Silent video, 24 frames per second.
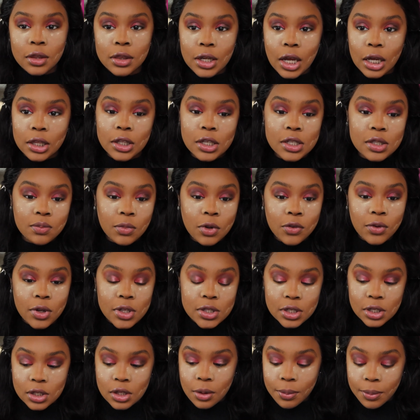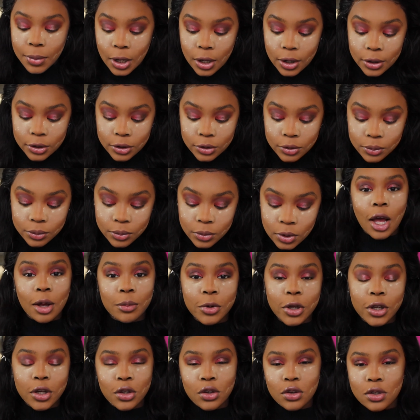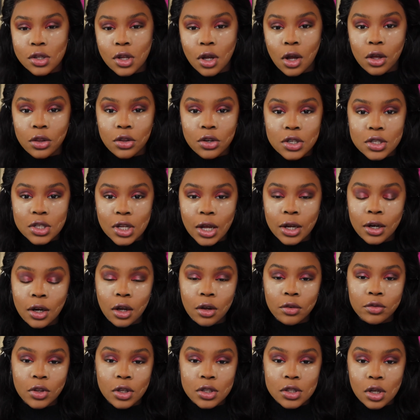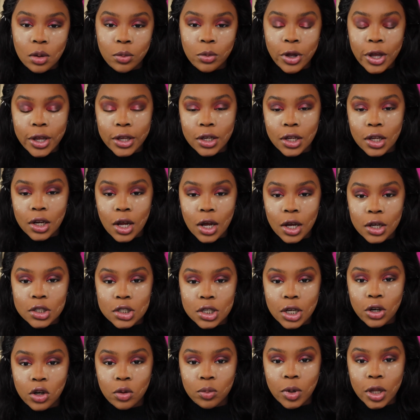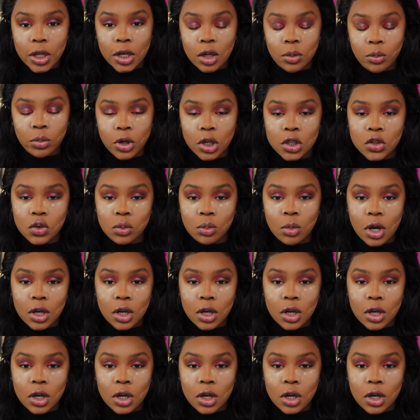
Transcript: Now let's move on to the bottom. I'm gonna use the other side of the double-ended eyeshadow blending brush from